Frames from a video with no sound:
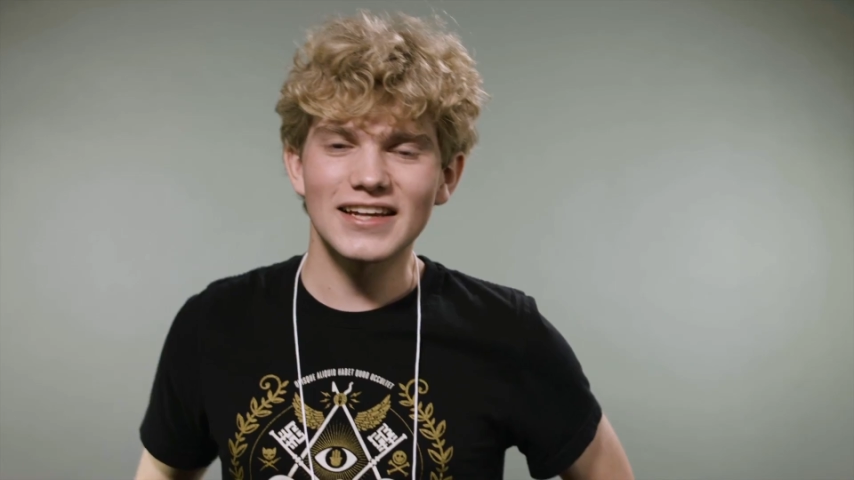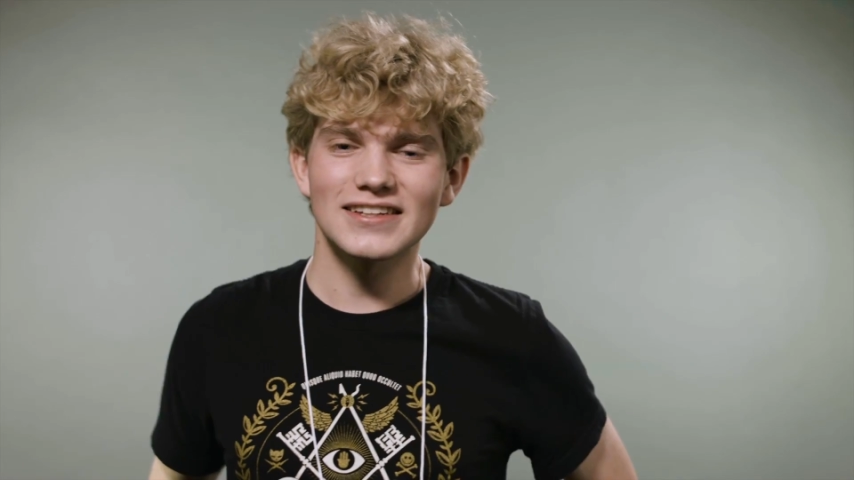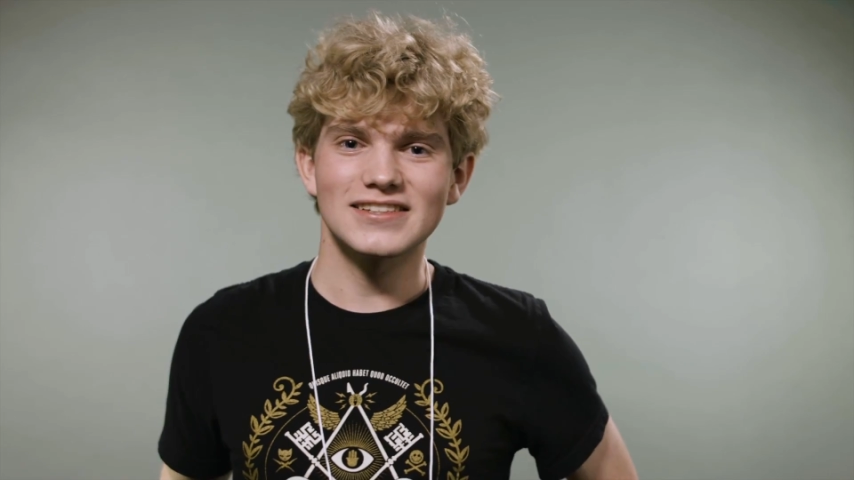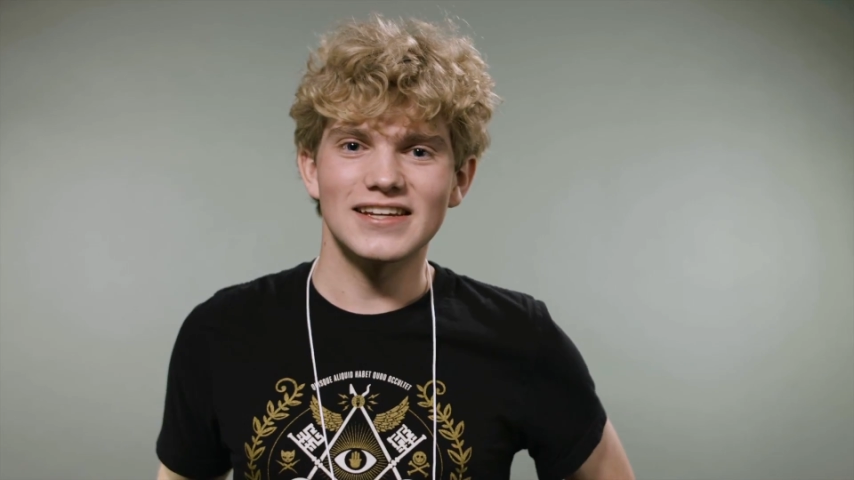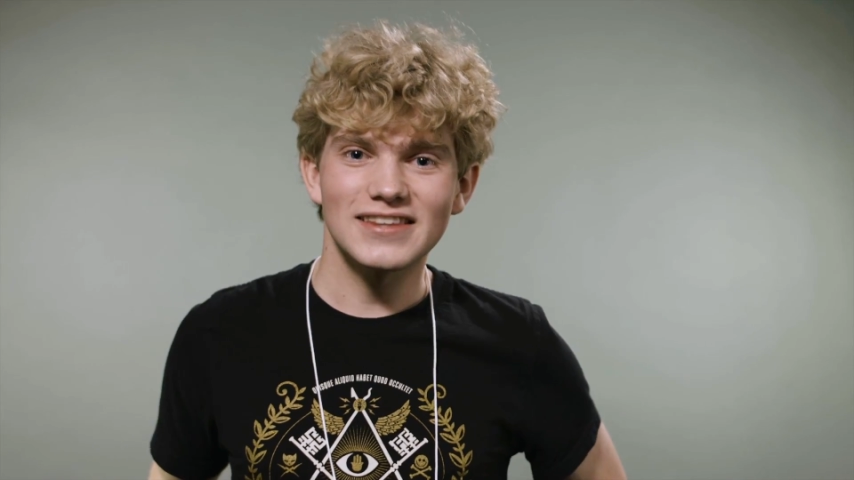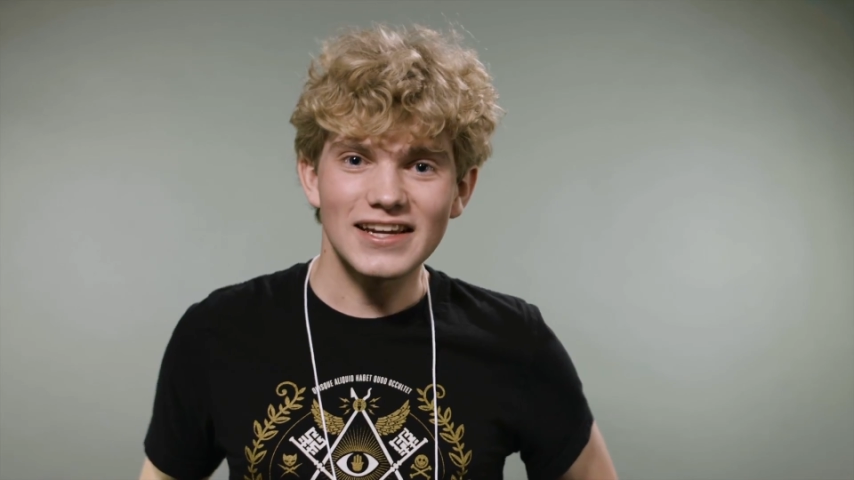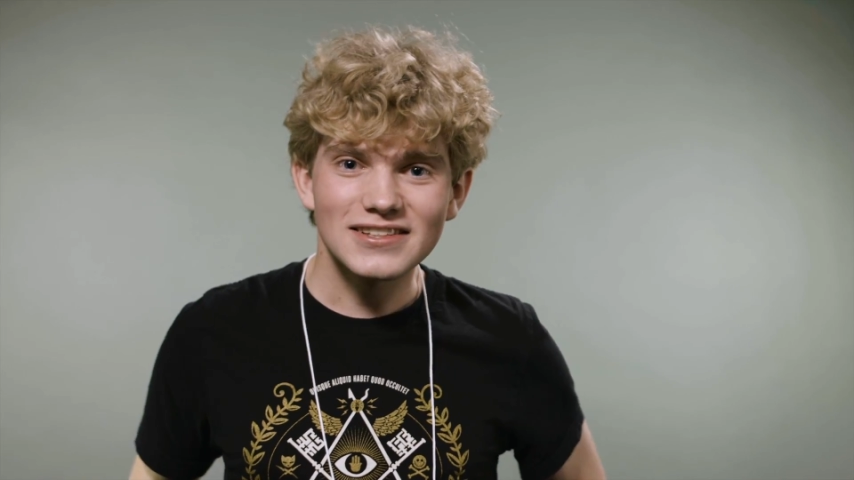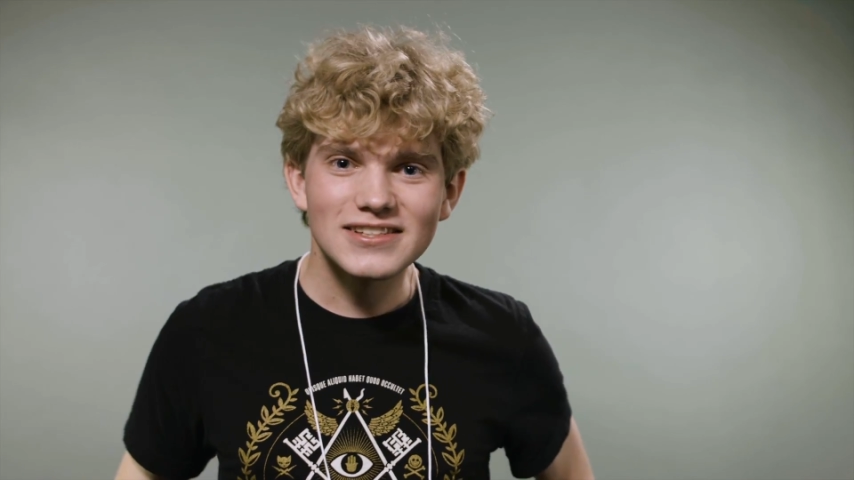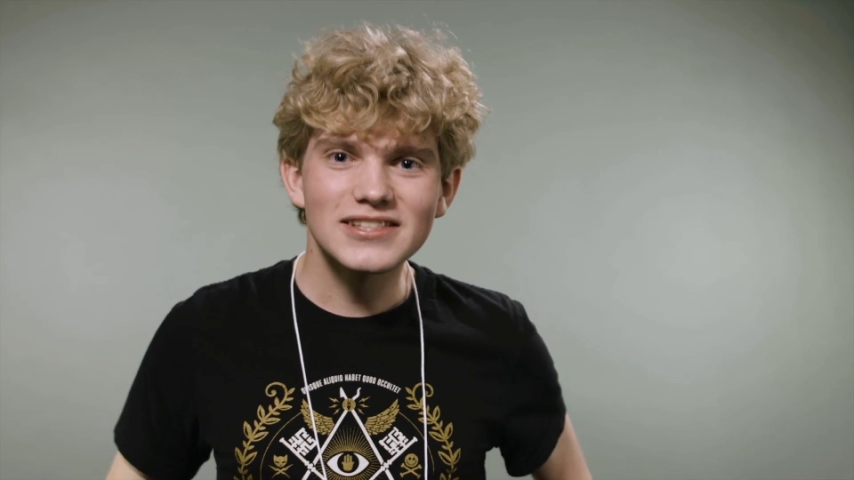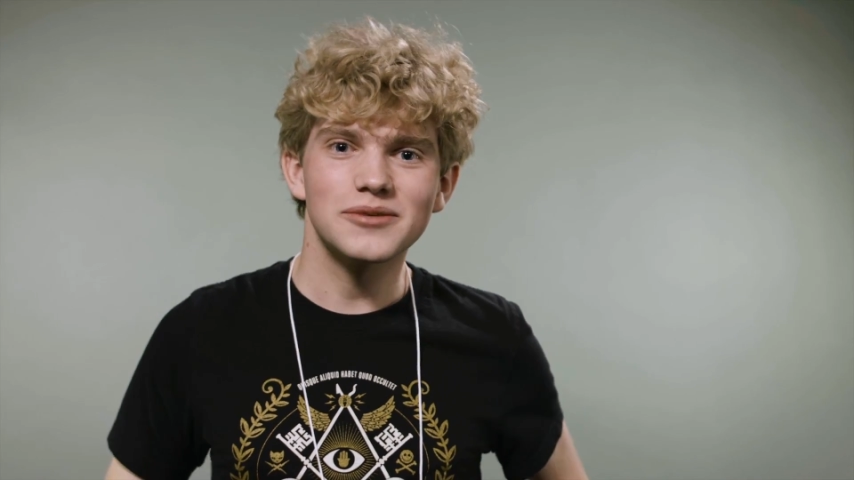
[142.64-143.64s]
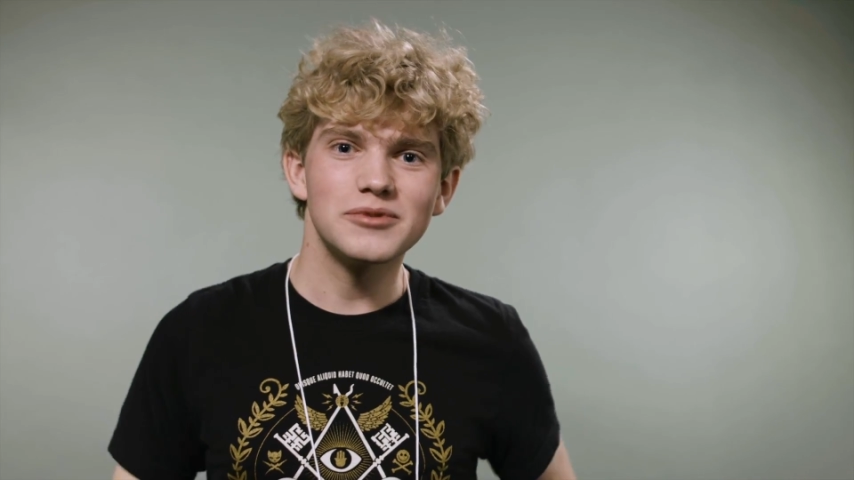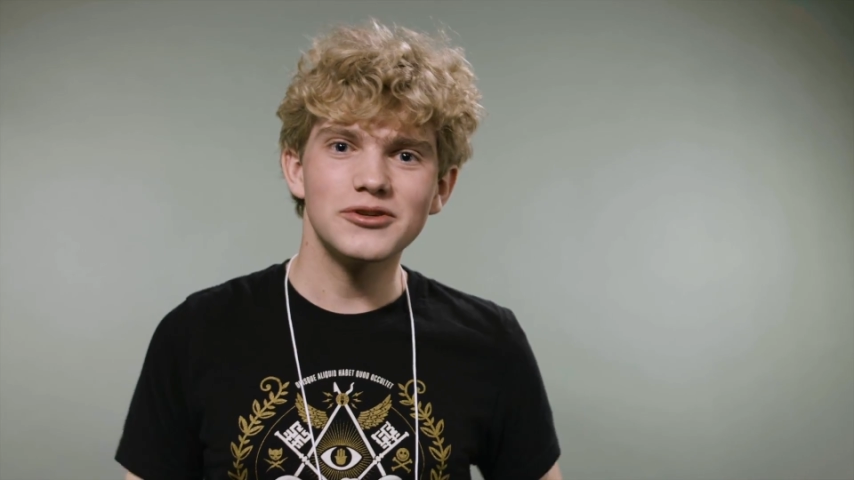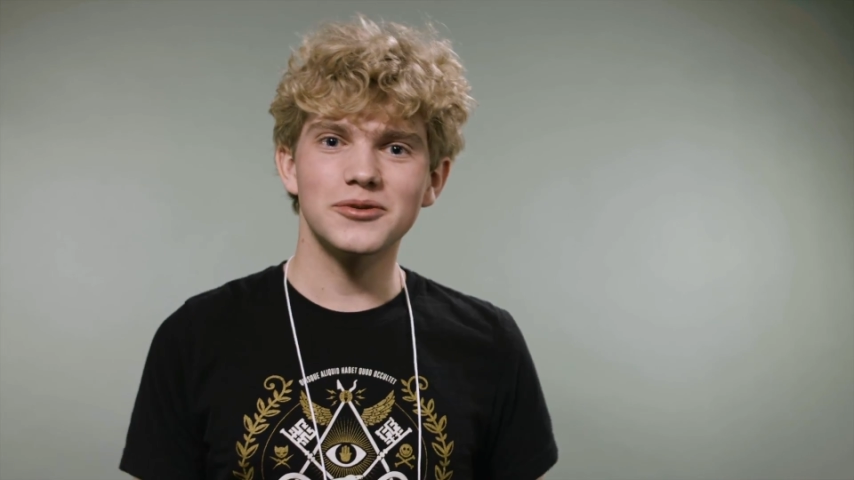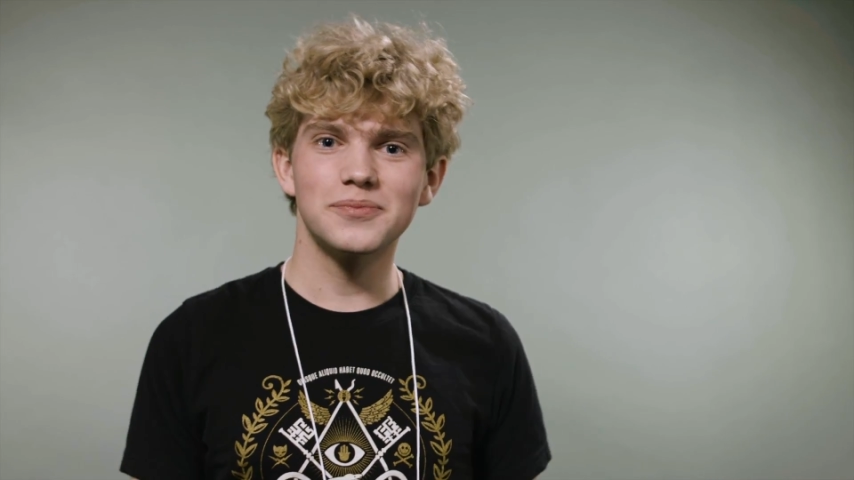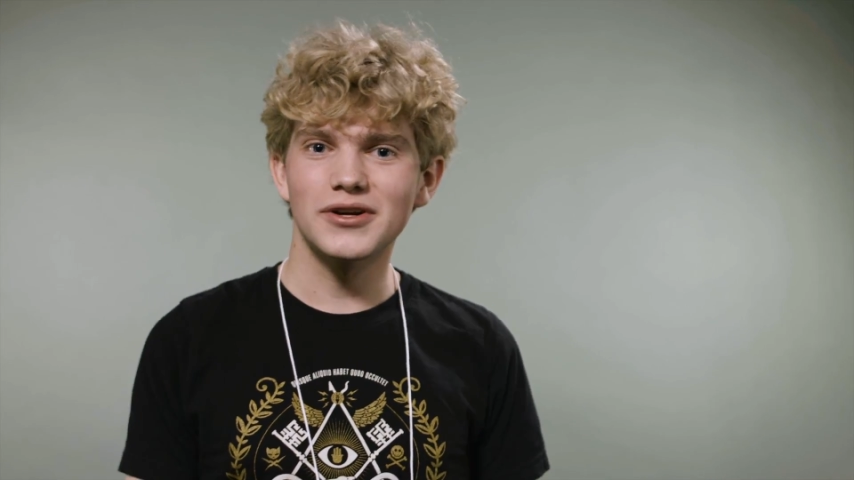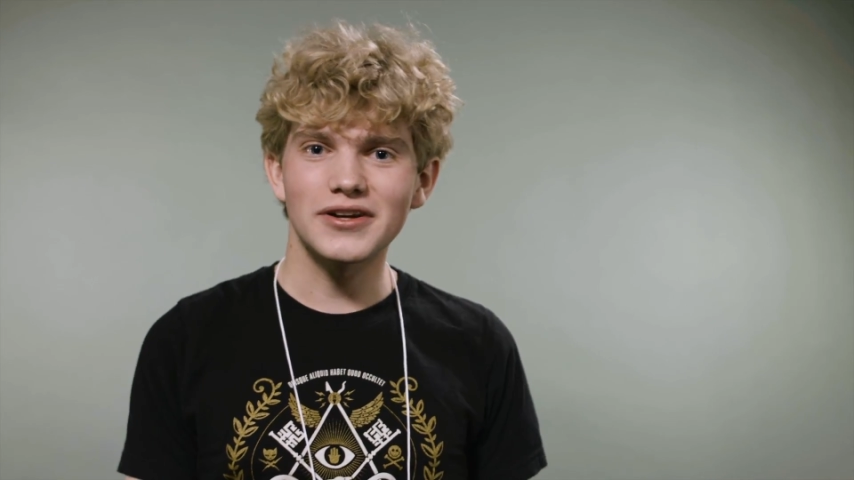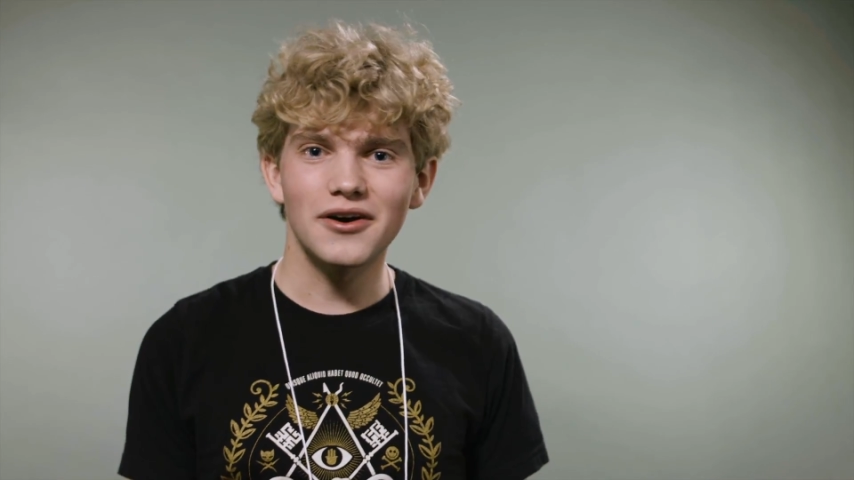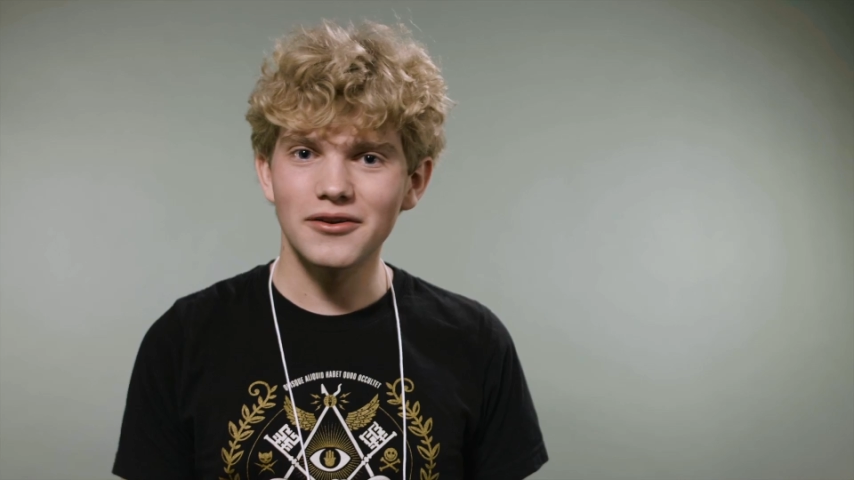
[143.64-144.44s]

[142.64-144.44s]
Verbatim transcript: like to say thanks to CMU to putting